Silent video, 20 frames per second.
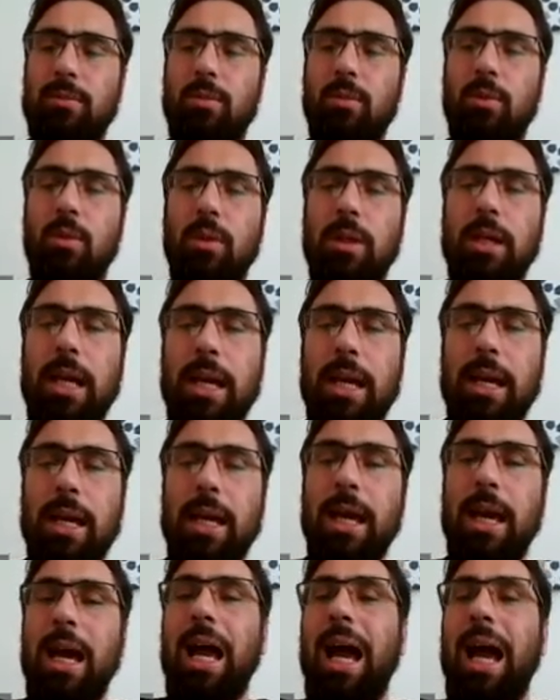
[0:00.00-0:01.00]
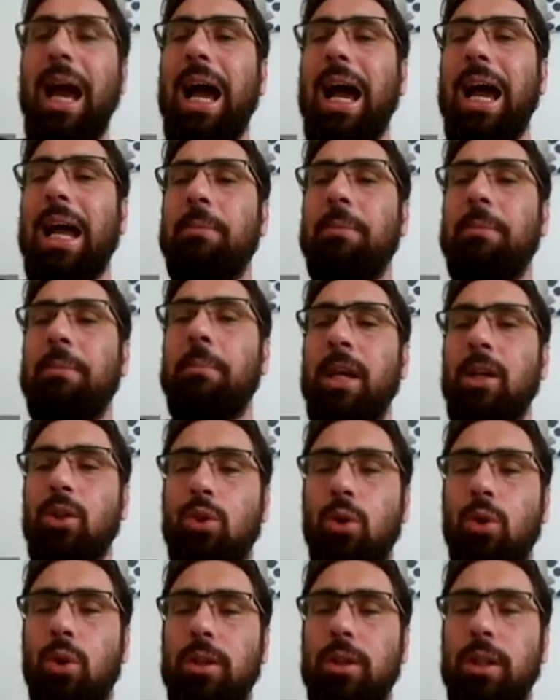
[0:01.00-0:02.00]
Okay, and make
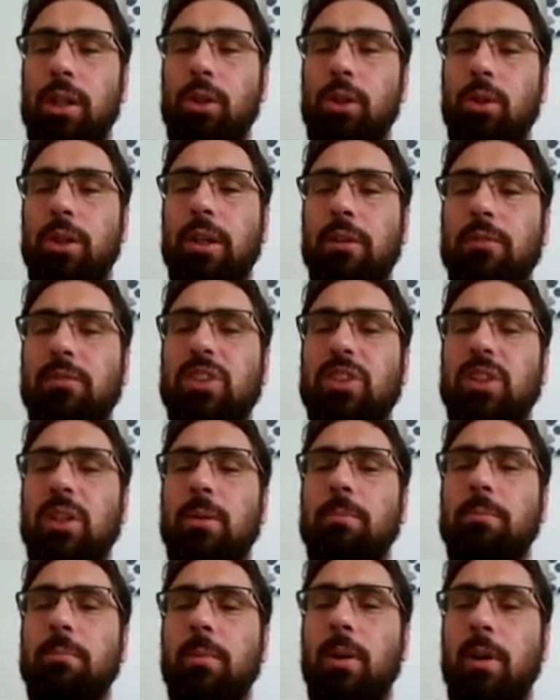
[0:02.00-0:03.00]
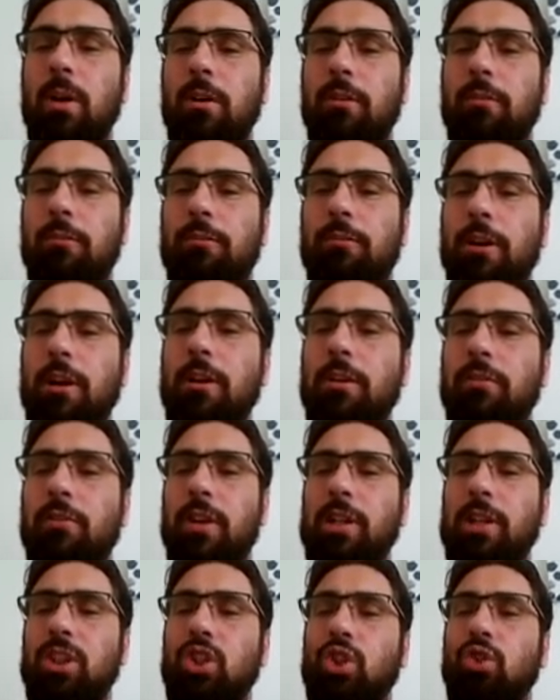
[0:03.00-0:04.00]
sure that you give some very,
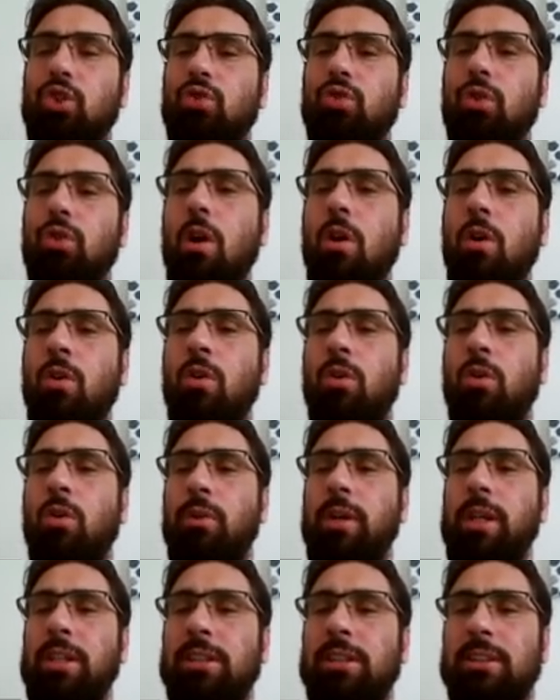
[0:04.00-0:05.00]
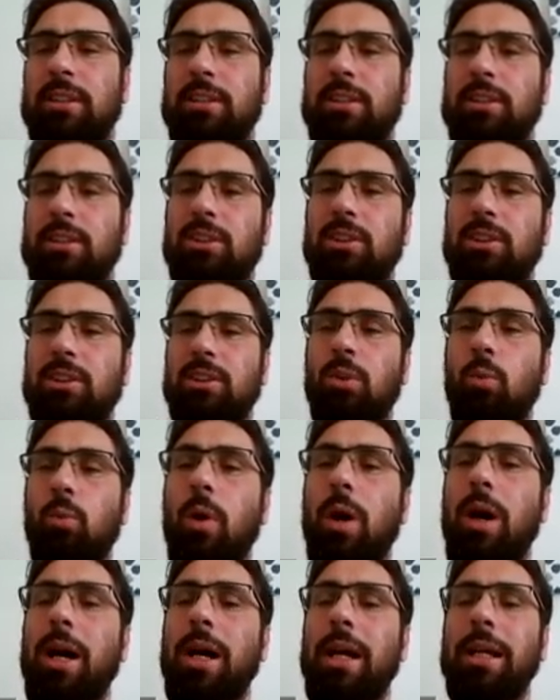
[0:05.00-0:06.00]
very strong reasons
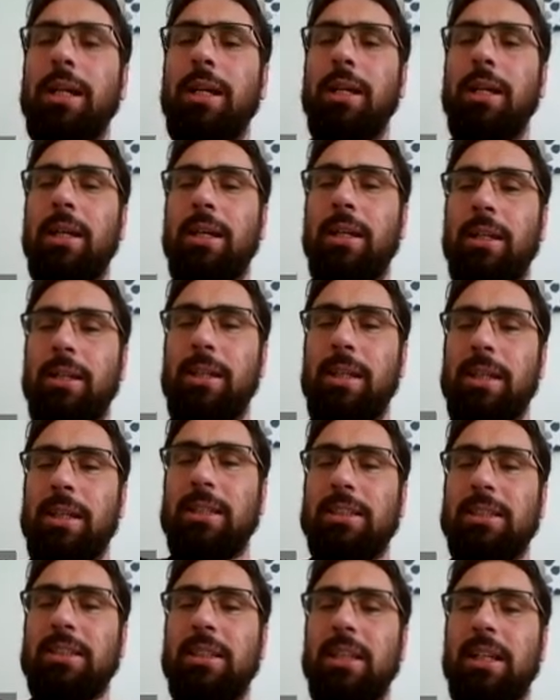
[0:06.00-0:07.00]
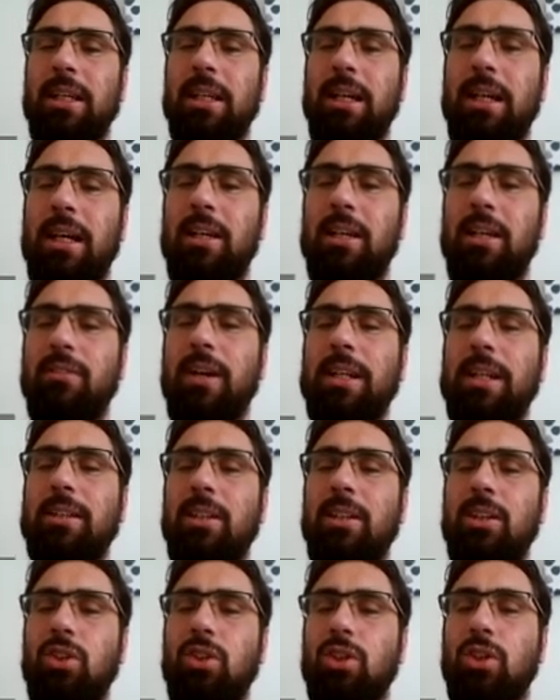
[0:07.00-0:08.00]
why these
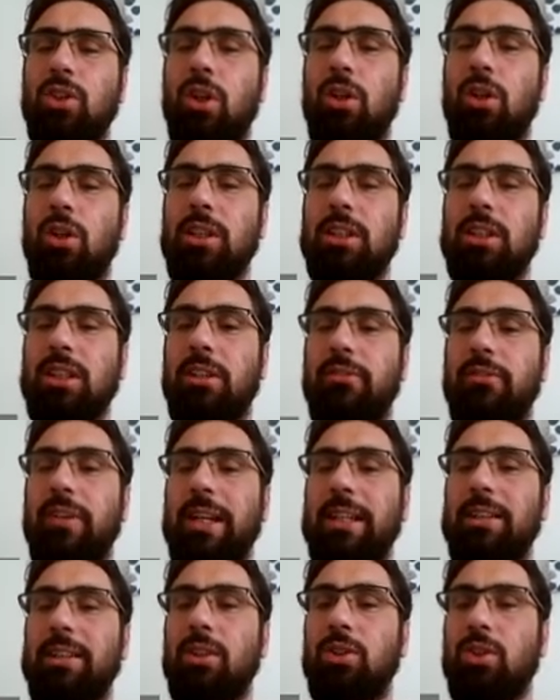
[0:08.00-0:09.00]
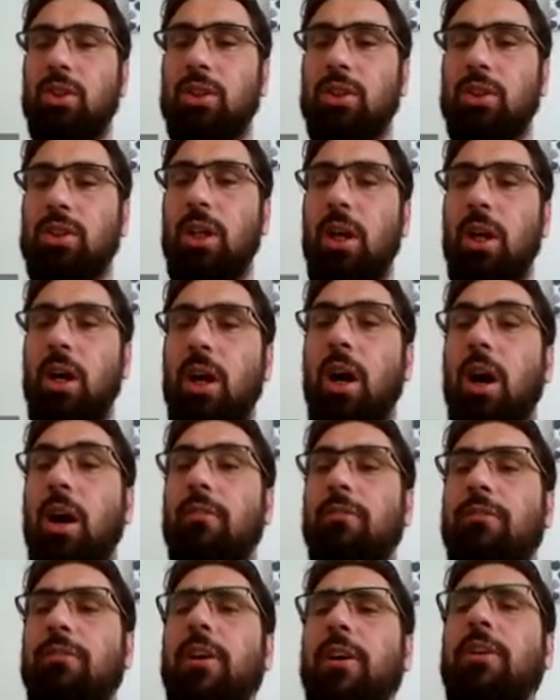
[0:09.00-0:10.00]
advantages or disadvantages are
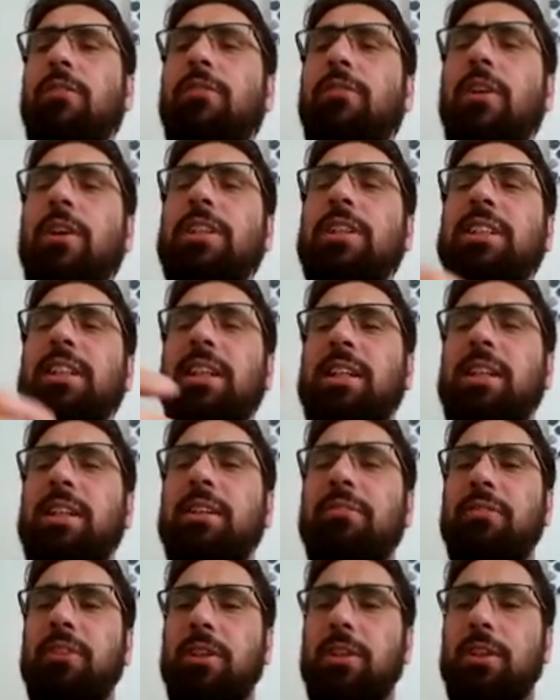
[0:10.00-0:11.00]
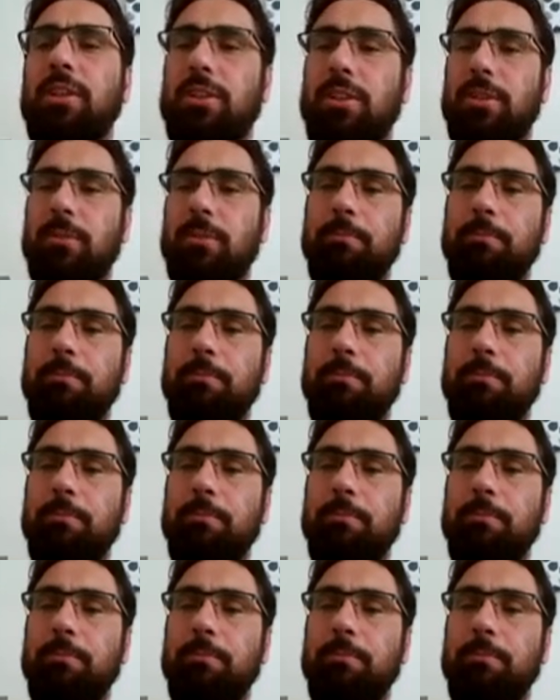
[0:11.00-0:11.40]
very, very significant.